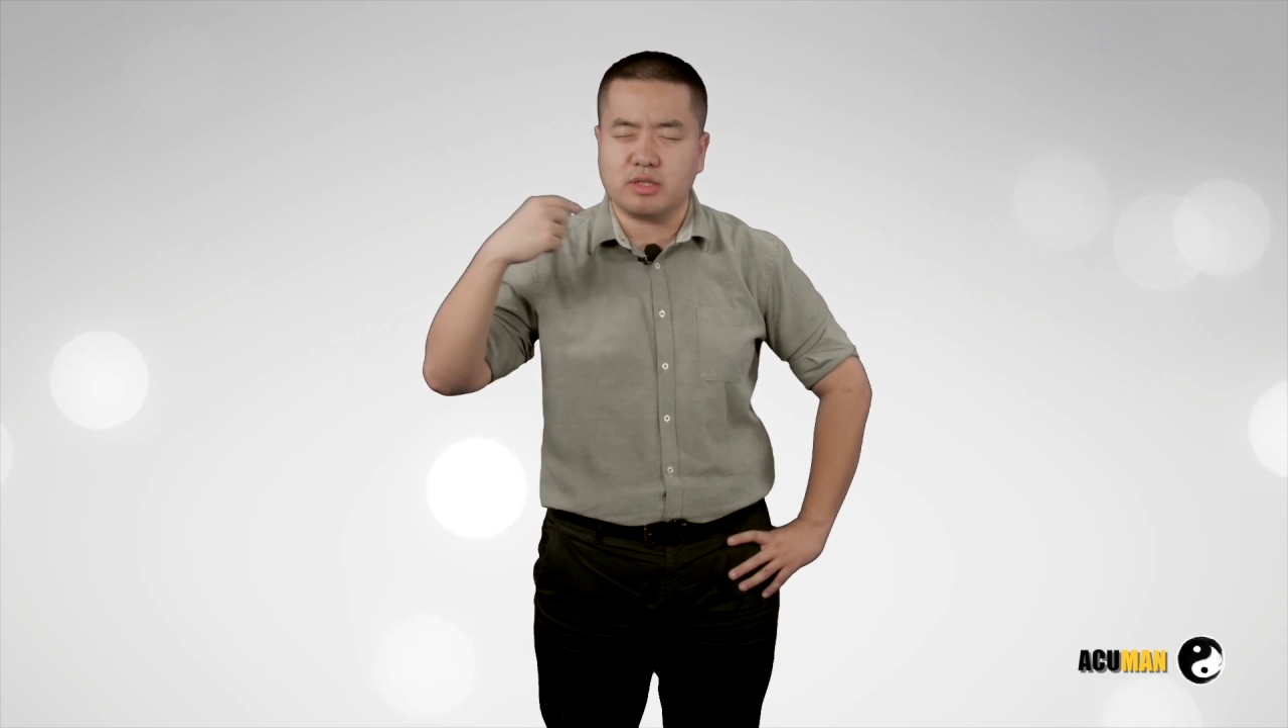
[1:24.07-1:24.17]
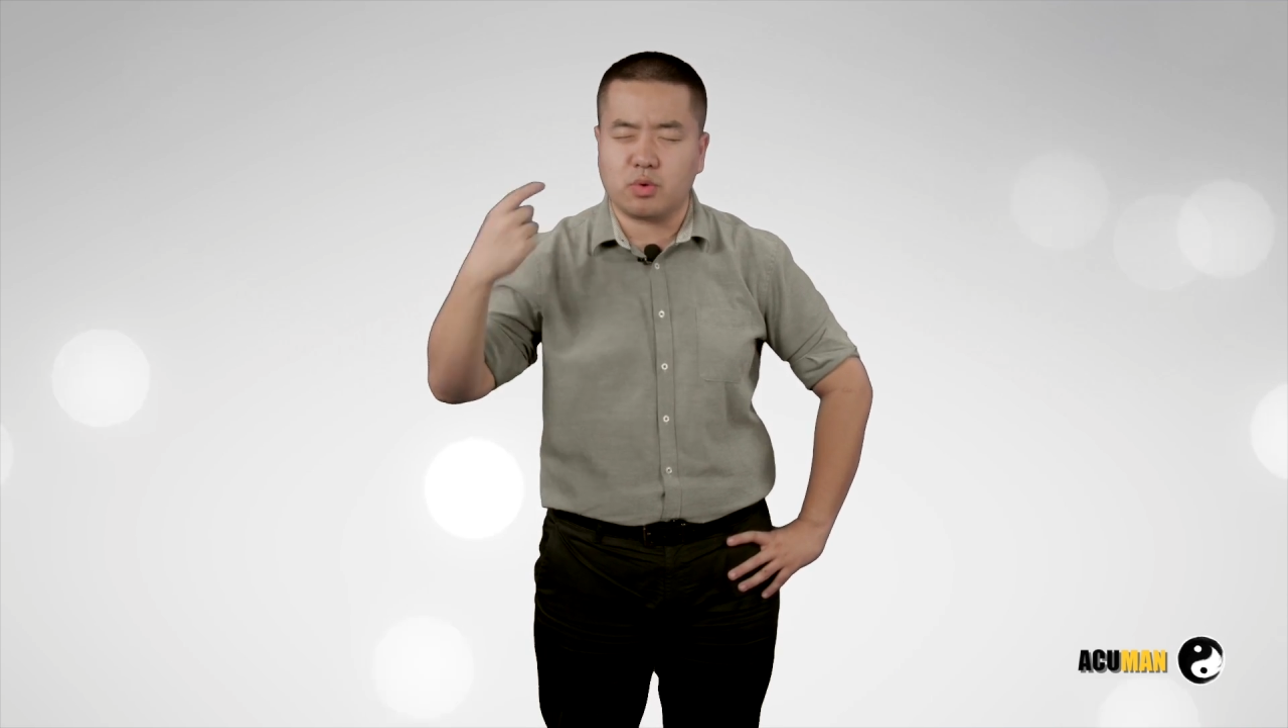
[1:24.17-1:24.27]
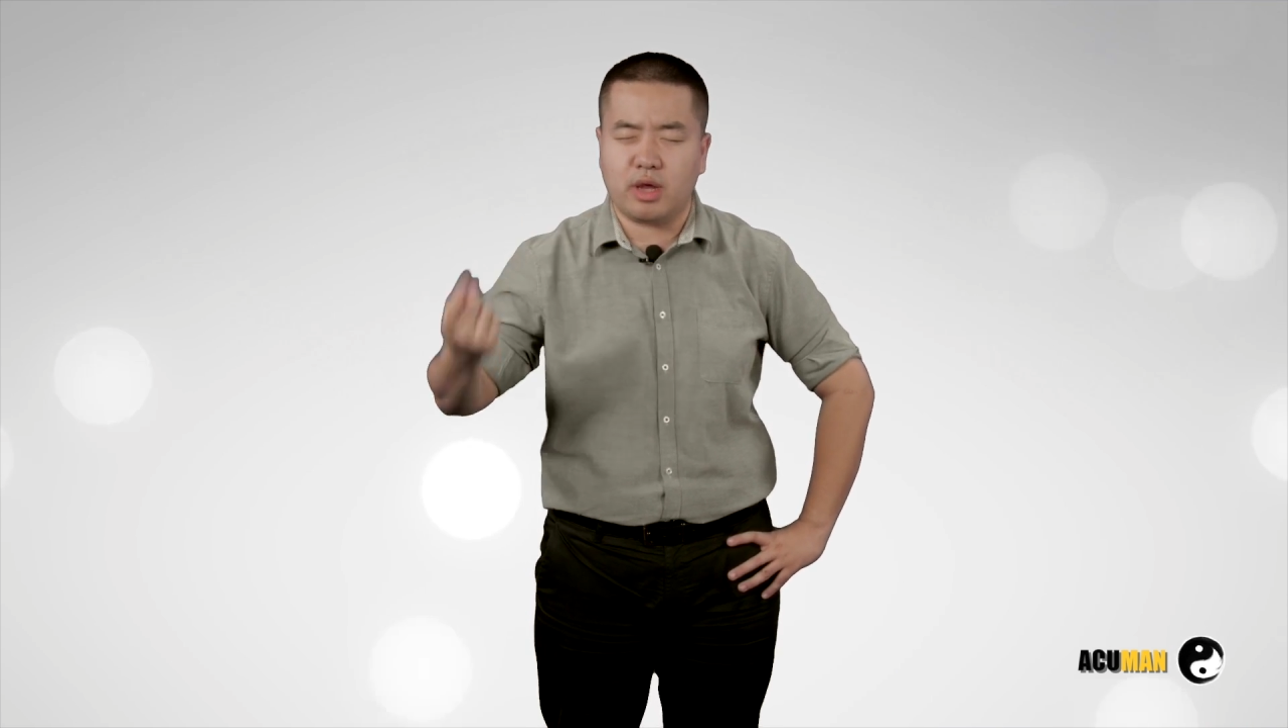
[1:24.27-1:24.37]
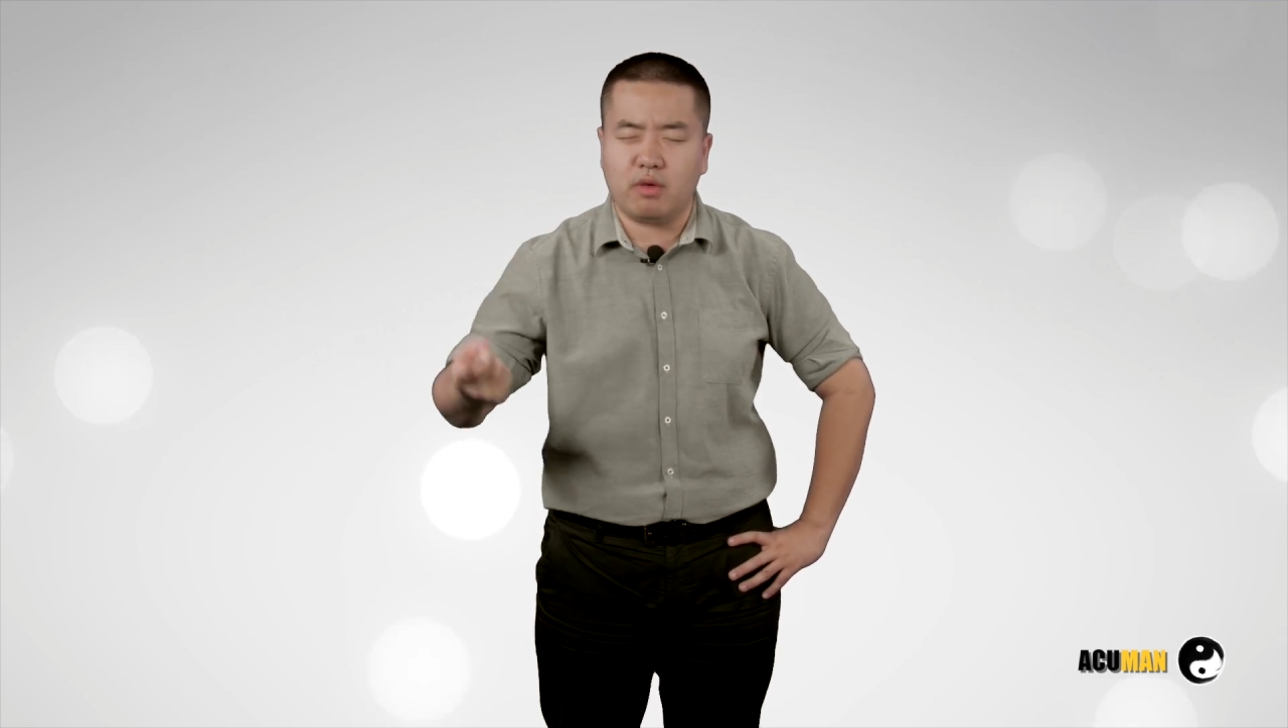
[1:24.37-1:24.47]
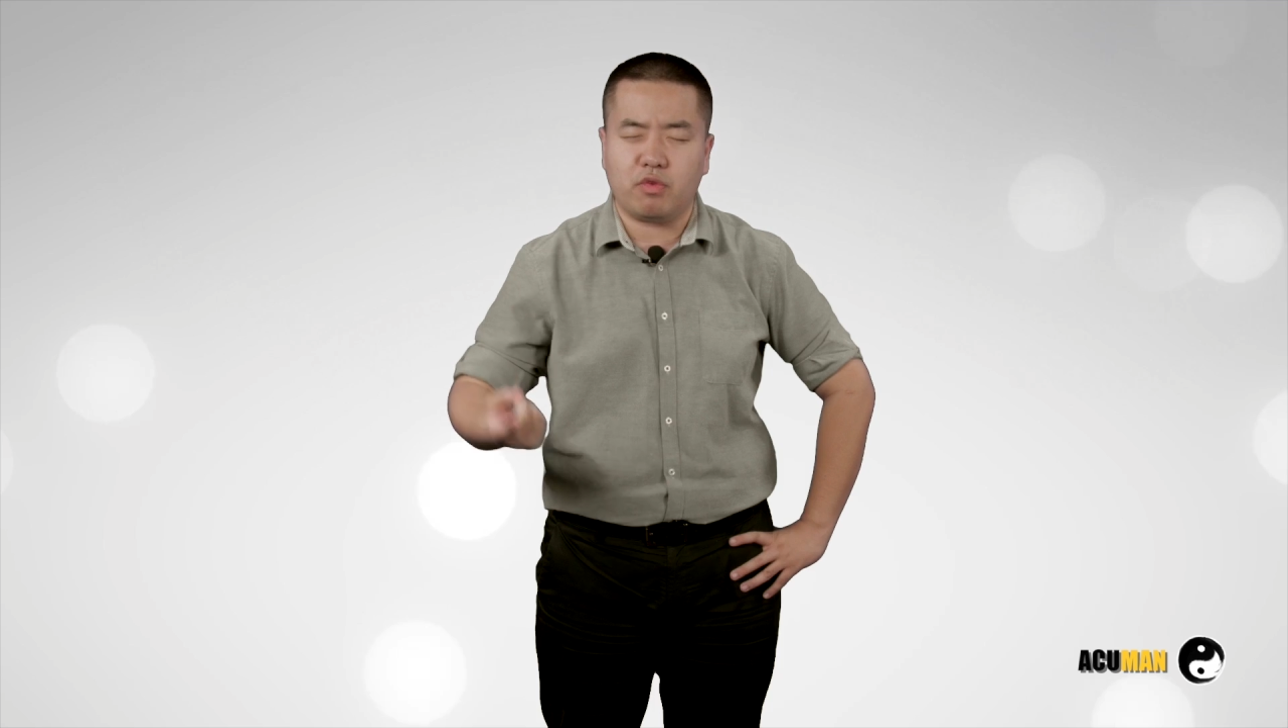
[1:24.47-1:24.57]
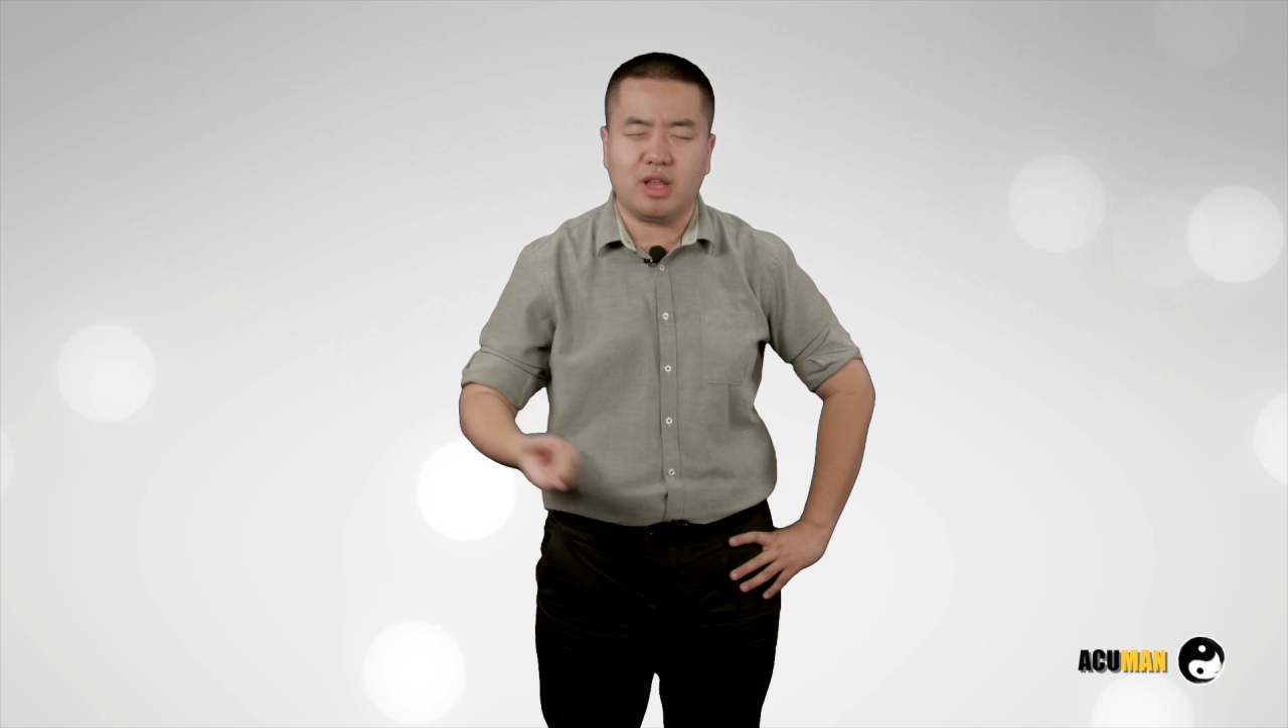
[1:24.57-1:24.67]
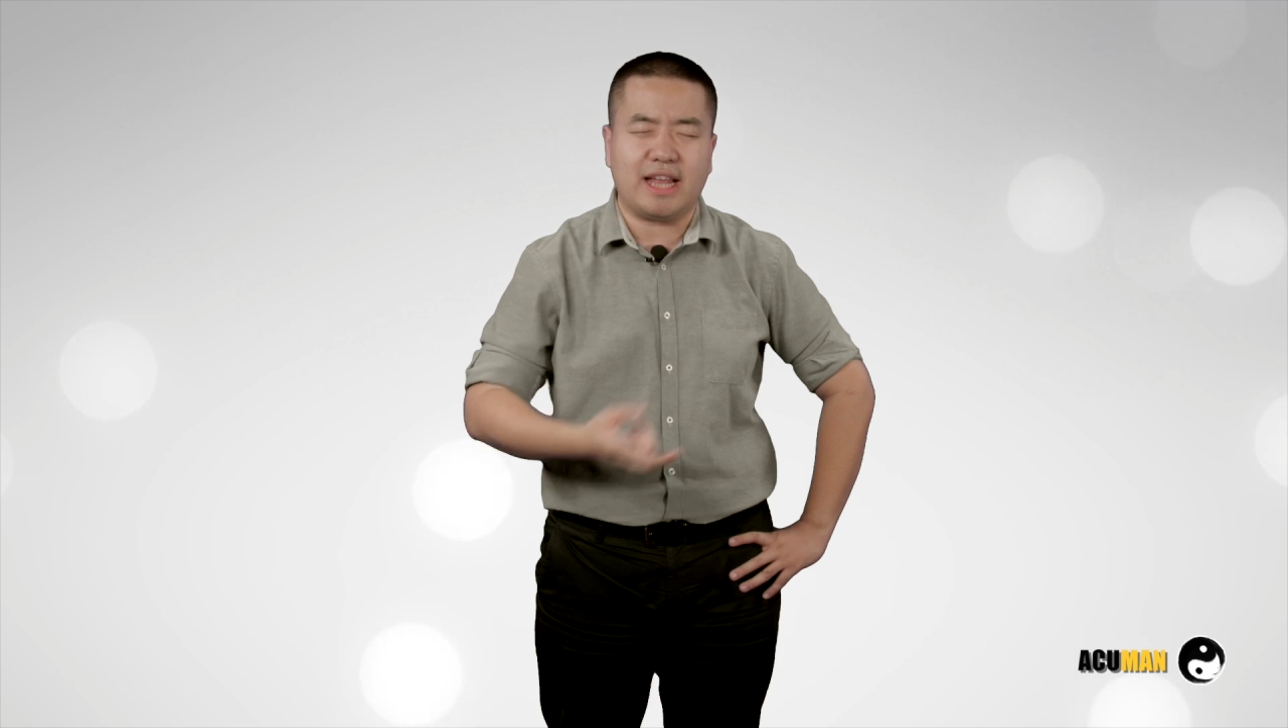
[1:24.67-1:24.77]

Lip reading: screen for